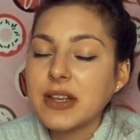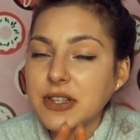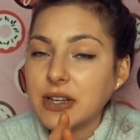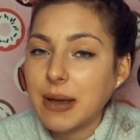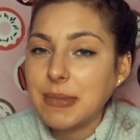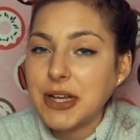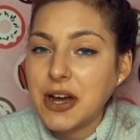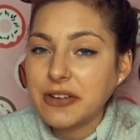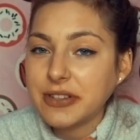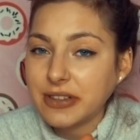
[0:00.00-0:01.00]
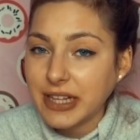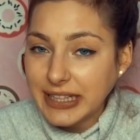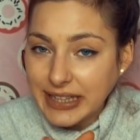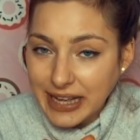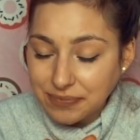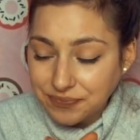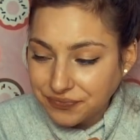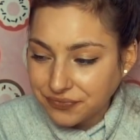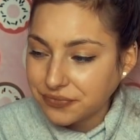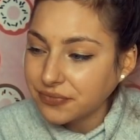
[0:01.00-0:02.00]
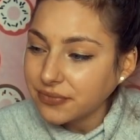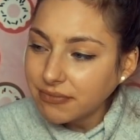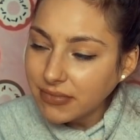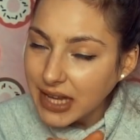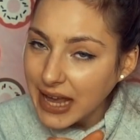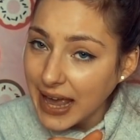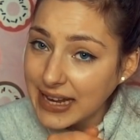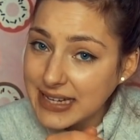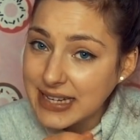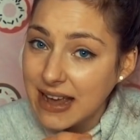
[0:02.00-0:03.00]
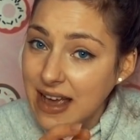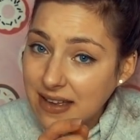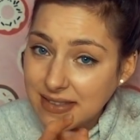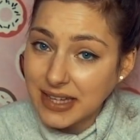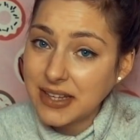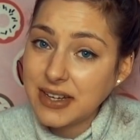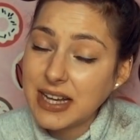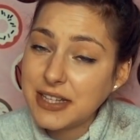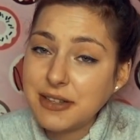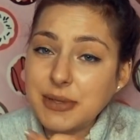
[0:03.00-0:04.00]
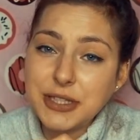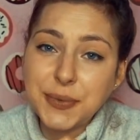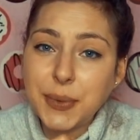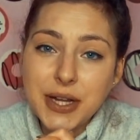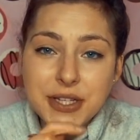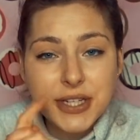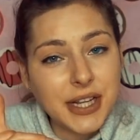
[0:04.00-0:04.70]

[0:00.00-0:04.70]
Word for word: So let me know if you like that. And thank you guys so much for watching.